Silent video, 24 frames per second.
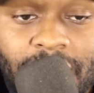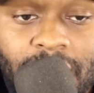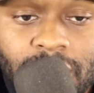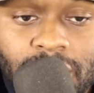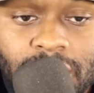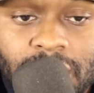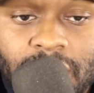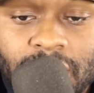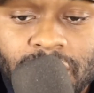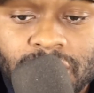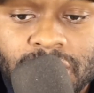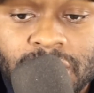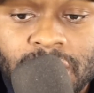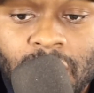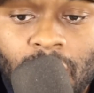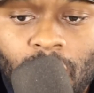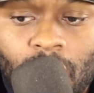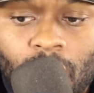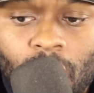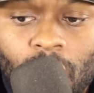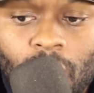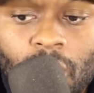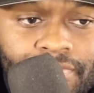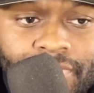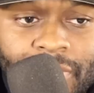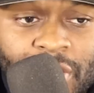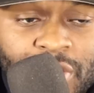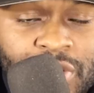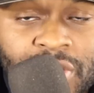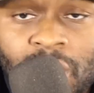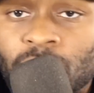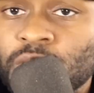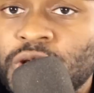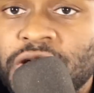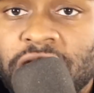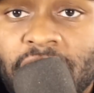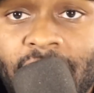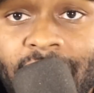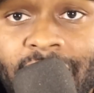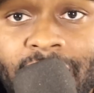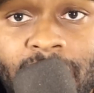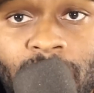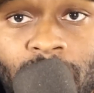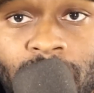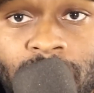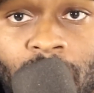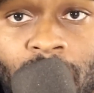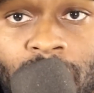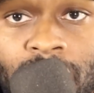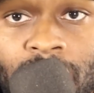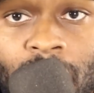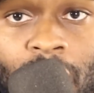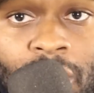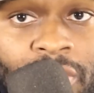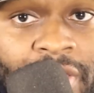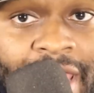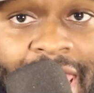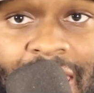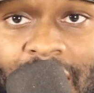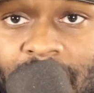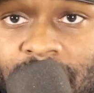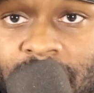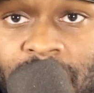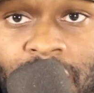There's no shade on that.